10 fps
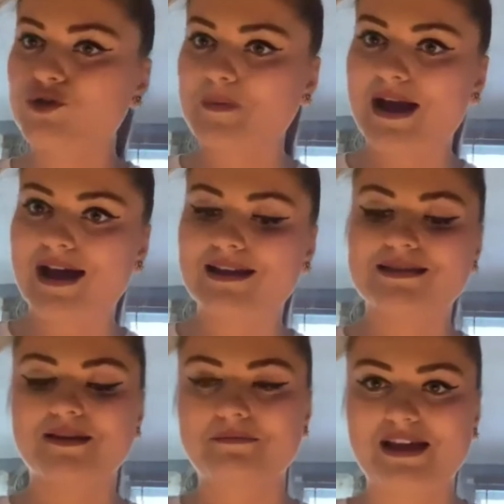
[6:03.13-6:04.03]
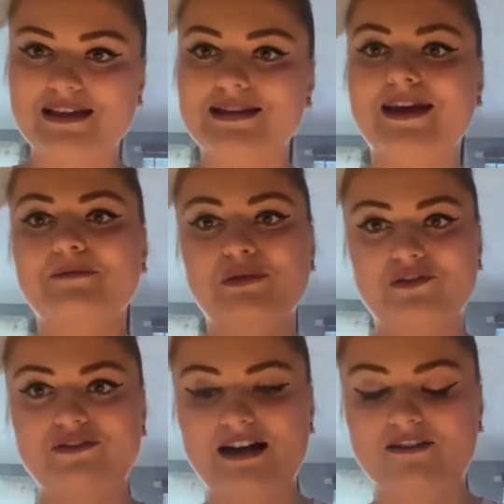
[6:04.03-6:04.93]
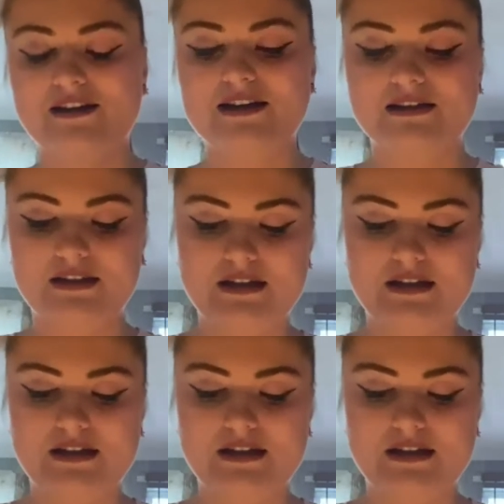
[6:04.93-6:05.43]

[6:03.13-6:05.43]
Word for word: my hands, mix it, put the flour in.